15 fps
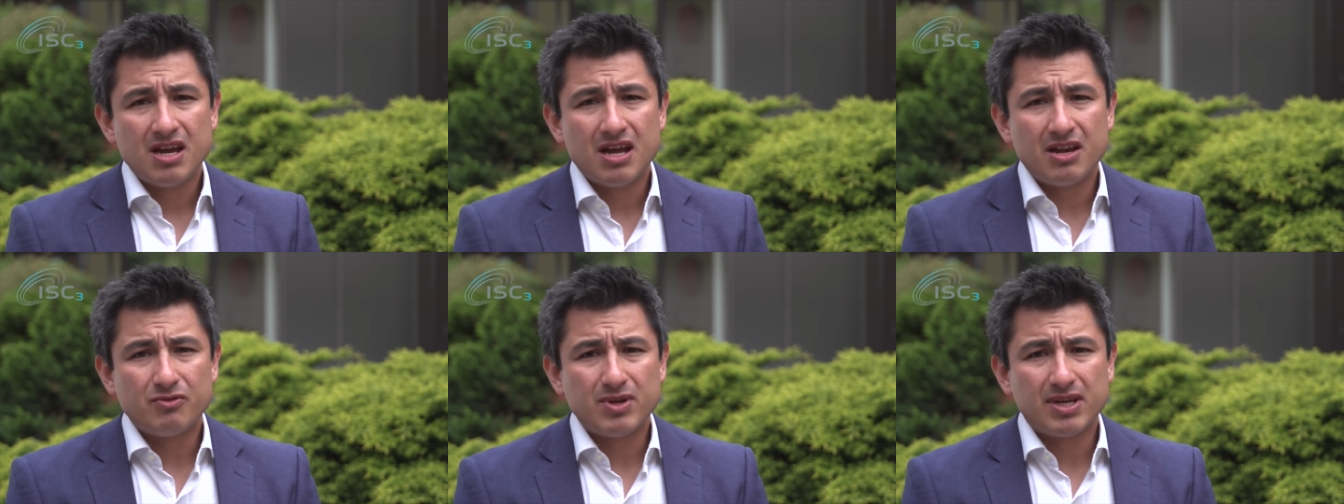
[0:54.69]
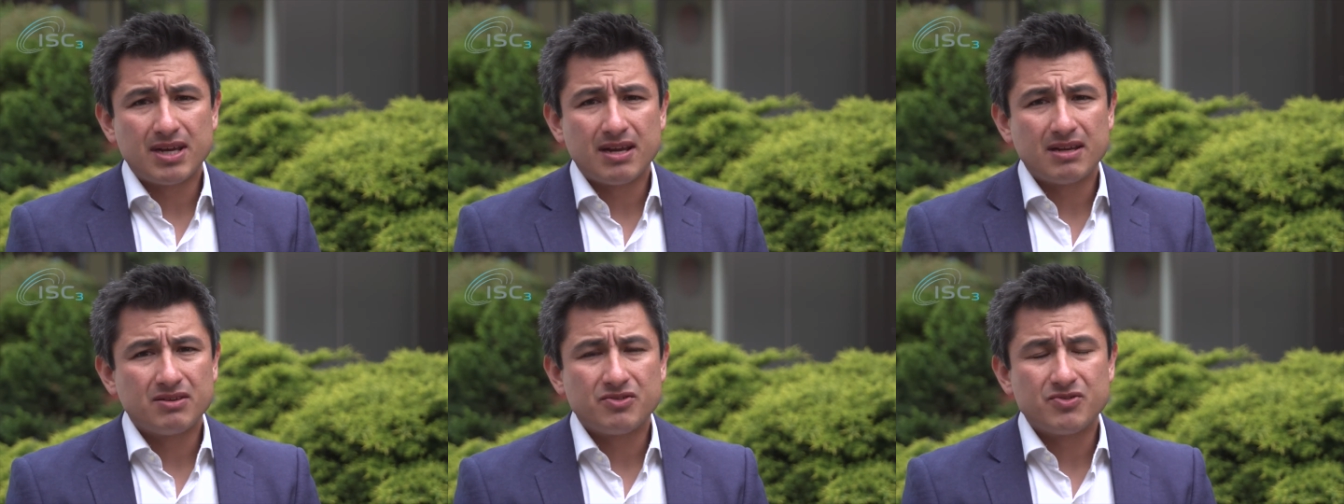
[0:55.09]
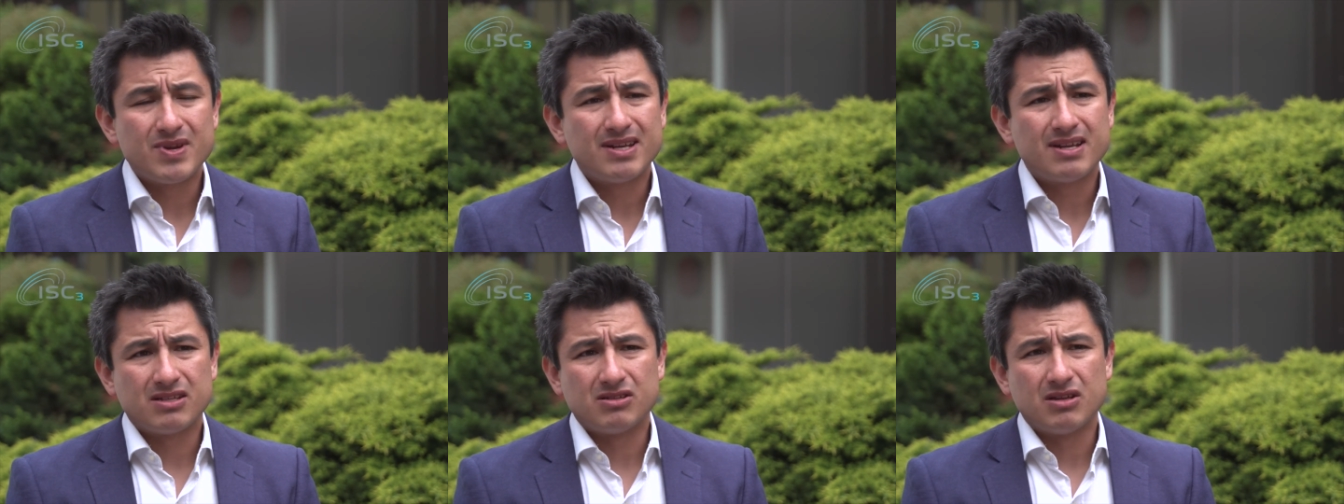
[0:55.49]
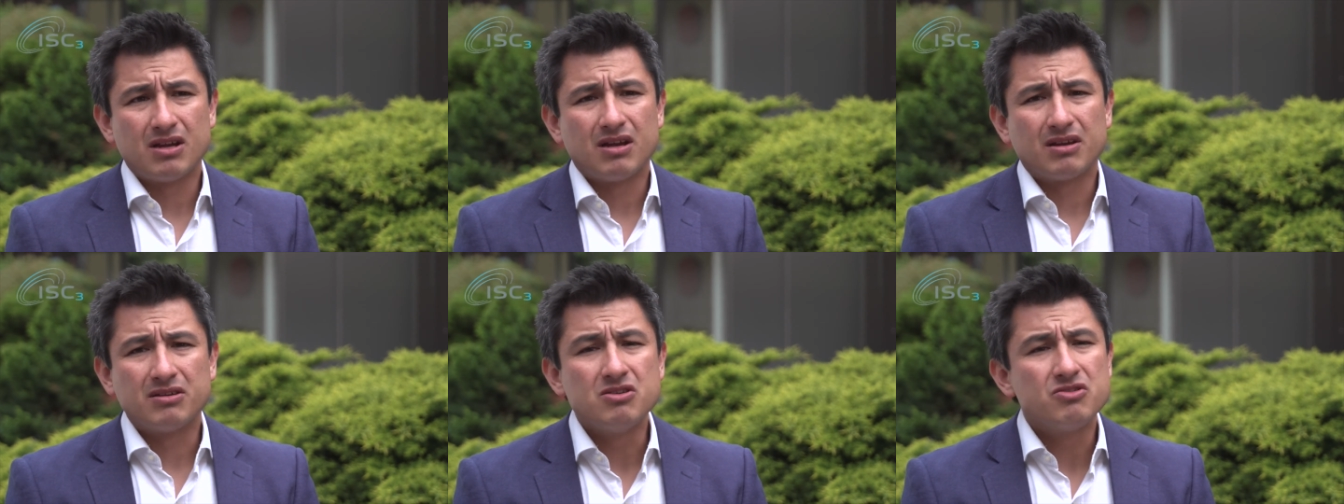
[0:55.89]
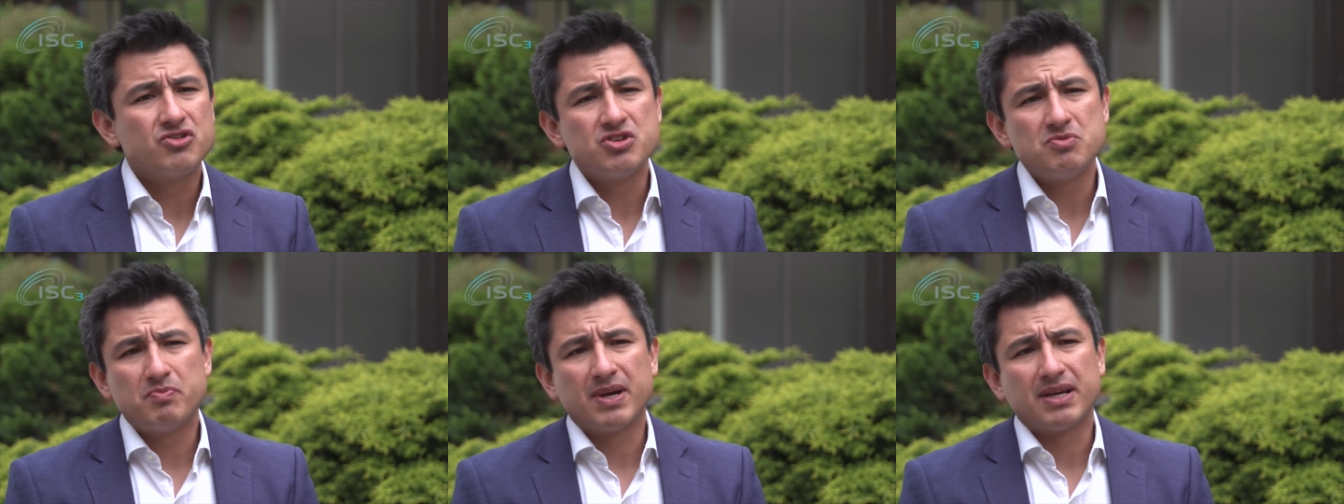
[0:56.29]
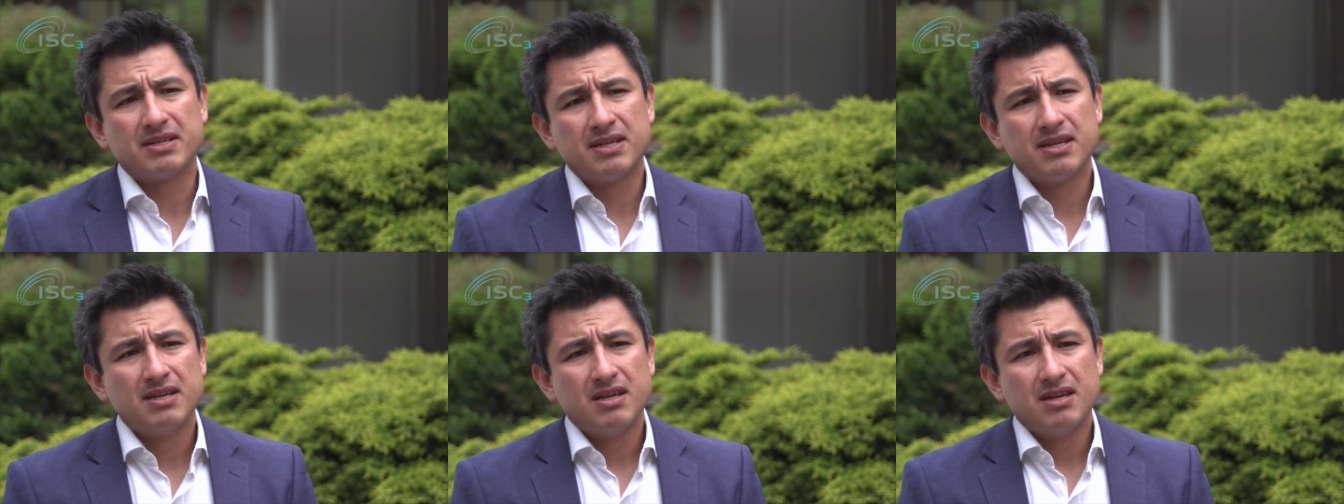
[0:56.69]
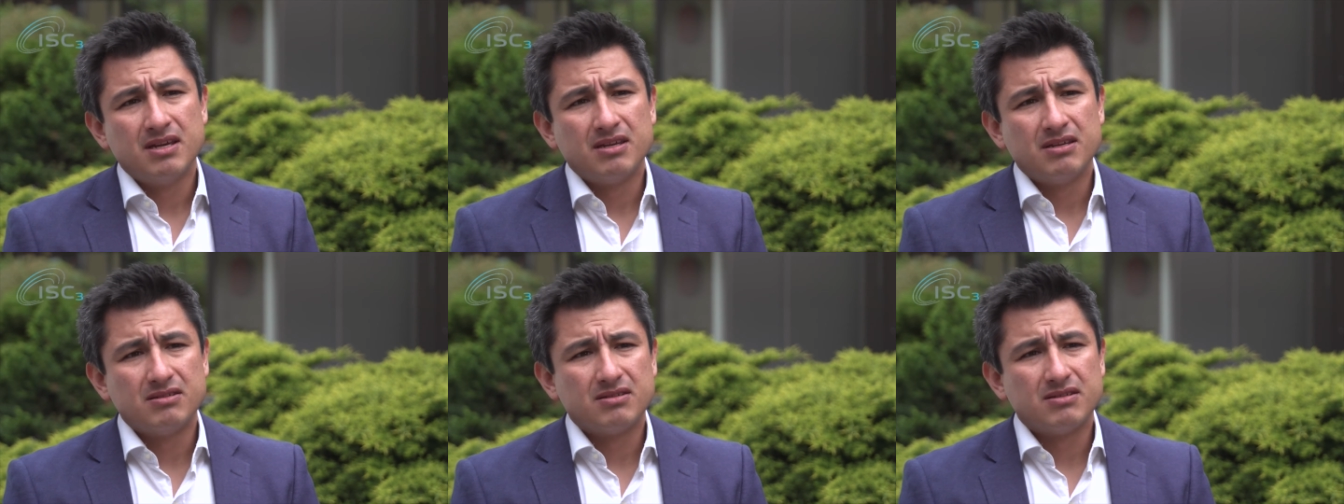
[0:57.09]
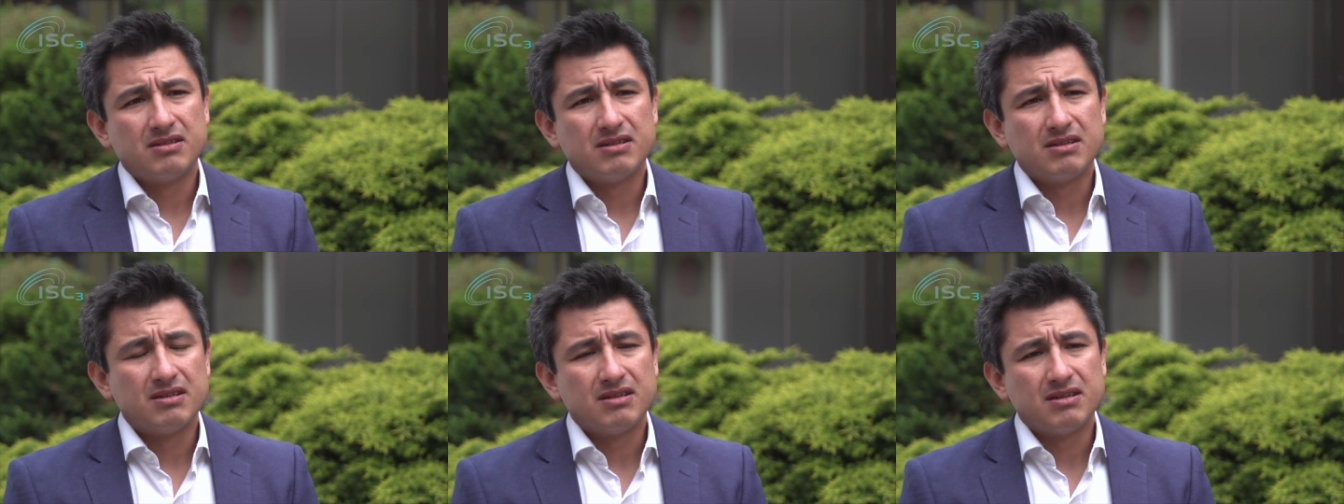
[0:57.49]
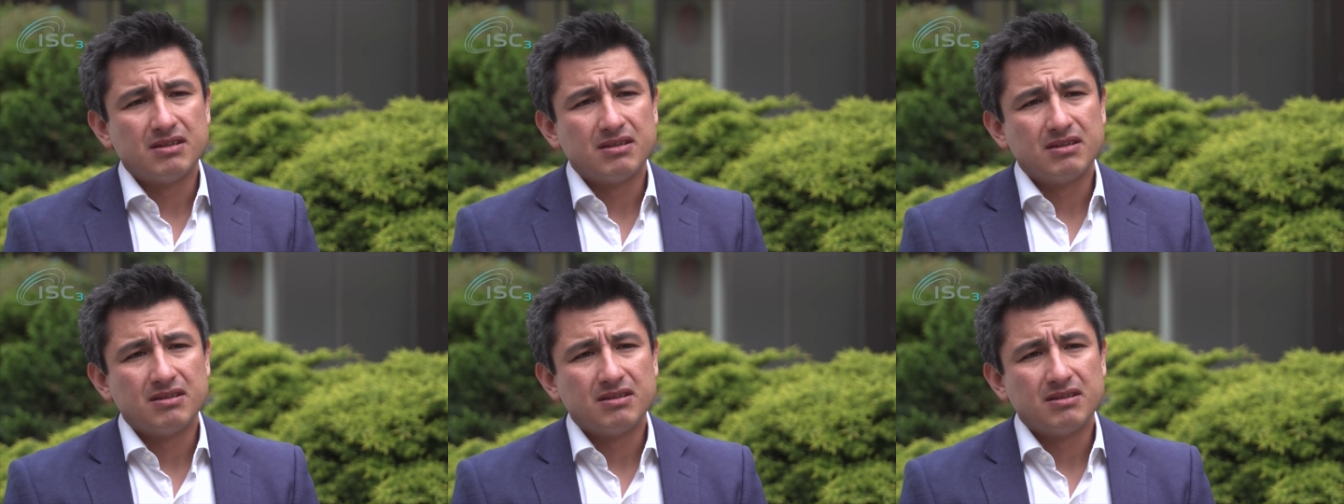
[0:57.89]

and we can create a, a huge impact in the,